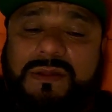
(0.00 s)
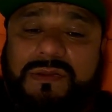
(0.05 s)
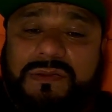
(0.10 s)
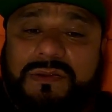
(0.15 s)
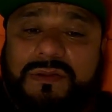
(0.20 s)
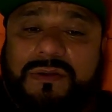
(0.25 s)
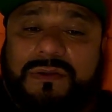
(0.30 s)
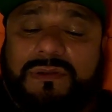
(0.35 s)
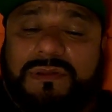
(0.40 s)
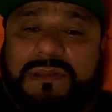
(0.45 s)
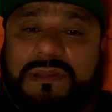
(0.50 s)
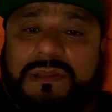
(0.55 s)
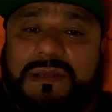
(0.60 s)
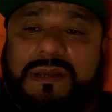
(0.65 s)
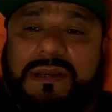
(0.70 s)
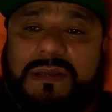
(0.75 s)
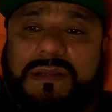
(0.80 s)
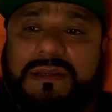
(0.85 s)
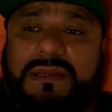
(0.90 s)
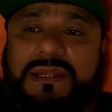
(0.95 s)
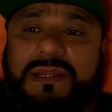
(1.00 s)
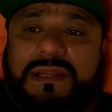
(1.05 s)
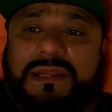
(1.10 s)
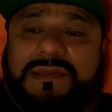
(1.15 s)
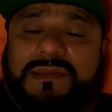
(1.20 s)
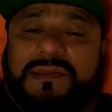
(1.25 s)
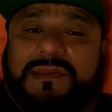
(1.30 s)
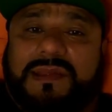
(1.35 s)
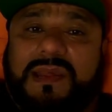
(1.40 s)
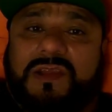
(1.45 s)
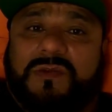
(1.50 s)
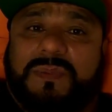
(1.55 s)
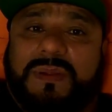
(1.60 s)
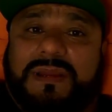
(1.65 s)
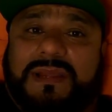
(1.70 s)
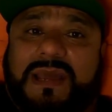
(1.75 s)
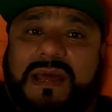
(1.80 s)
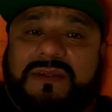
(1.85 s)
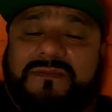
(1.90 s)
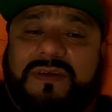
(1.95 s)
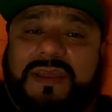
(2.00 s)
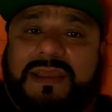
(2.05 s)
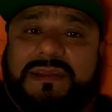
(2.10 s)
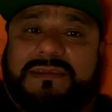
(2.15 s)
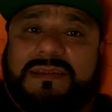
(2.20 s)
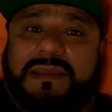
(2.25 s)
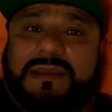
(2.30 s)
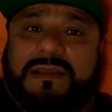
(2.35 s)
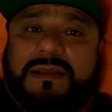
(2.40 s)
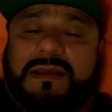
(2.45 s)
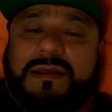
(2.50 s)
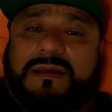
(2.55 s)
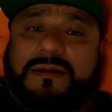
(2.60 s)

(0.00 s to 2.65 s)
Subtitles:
So needless to say, it's been kind of hectic.